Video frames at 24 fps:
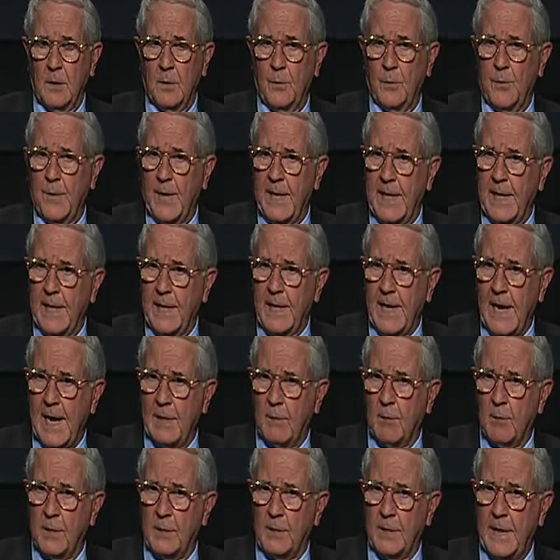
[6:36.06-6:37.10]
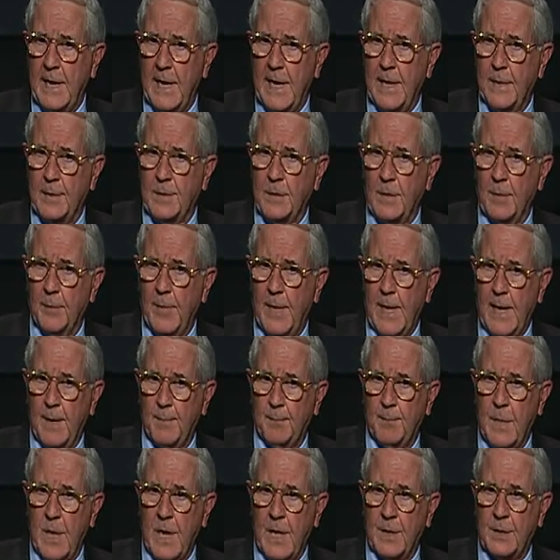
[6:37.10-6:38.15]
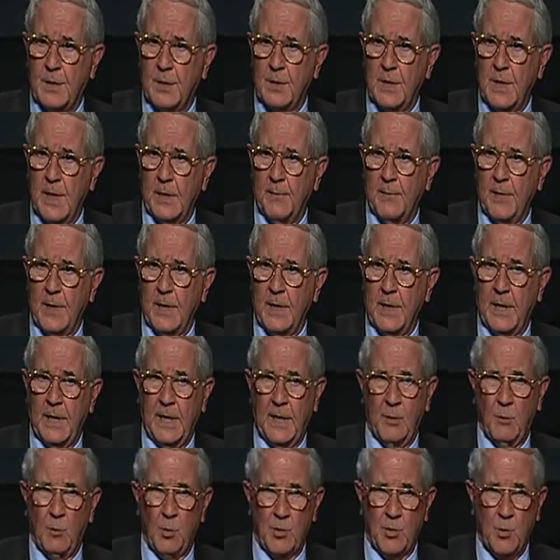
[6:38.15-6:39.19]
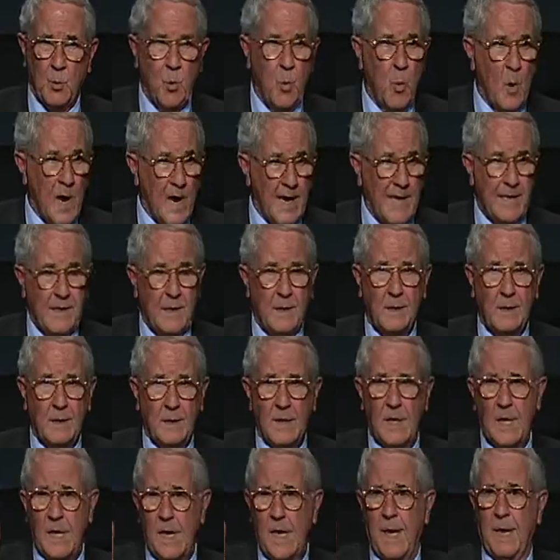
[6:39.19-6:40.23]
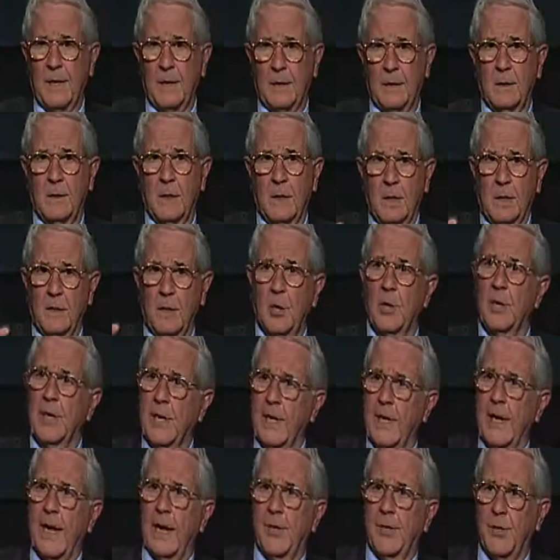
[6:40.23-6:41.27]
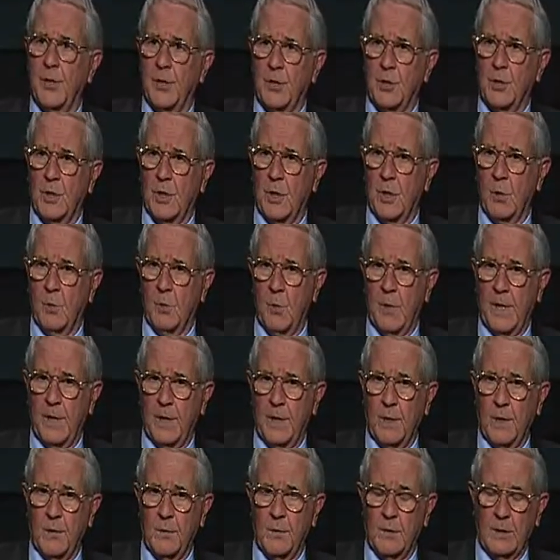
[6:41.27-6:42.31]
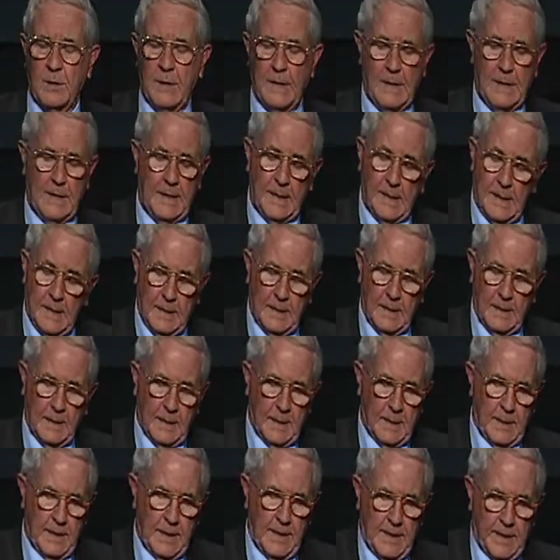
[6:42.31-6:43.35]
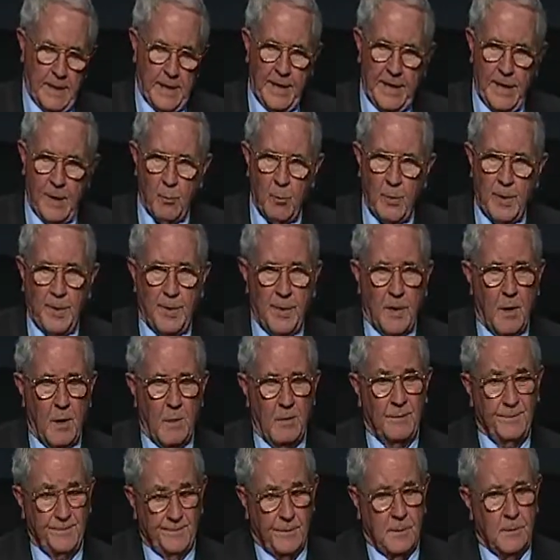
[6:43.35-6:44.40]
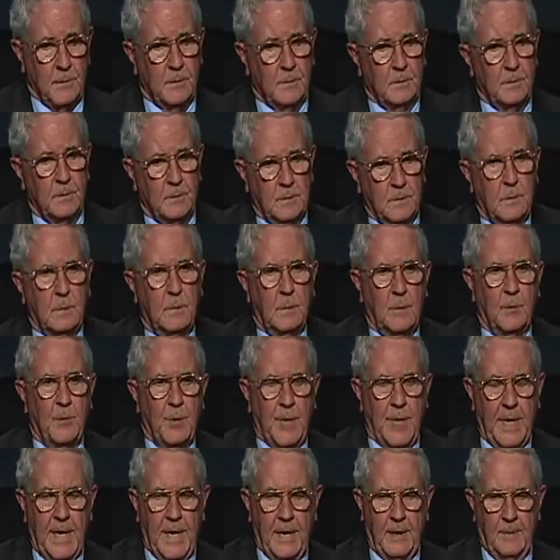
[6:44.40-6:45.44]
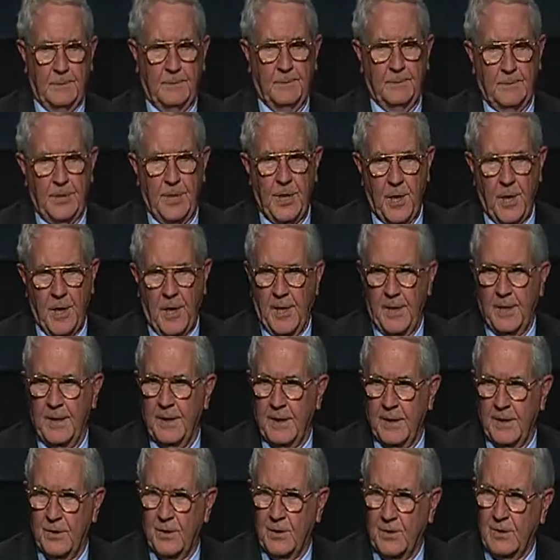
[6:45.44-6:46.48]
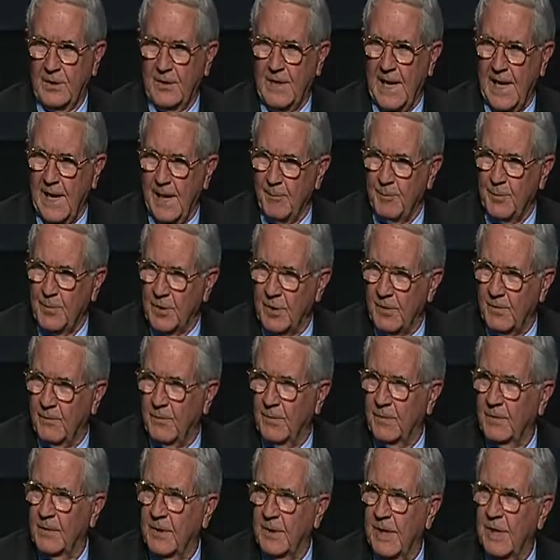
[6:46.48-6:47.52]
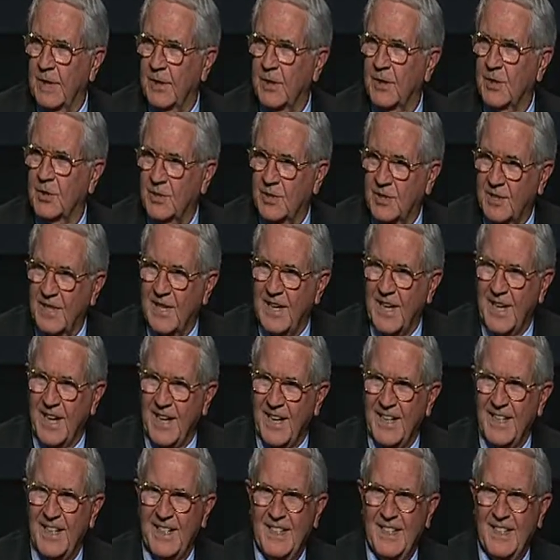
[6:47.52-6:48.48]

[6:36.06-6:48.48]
Finally got down to about Mach 7, and it was white hot looking out the shuttle windows. And again, we thought, okay, God, it's time to let us see.